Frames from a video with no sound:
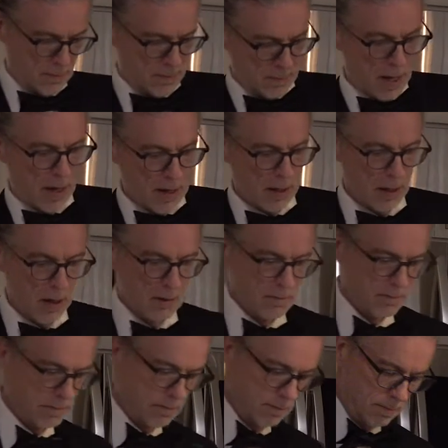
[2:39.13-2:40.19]
There you go.
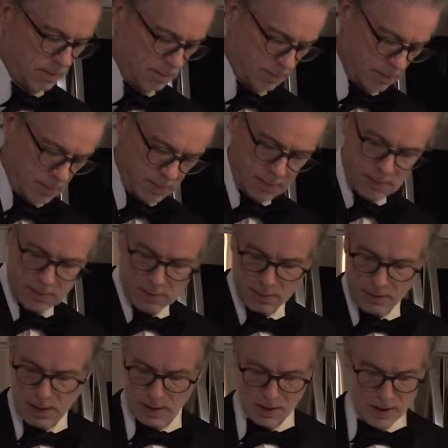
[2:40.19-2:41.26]

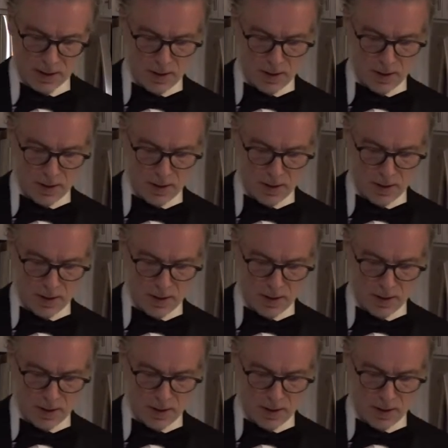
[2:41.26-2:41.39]
Okay.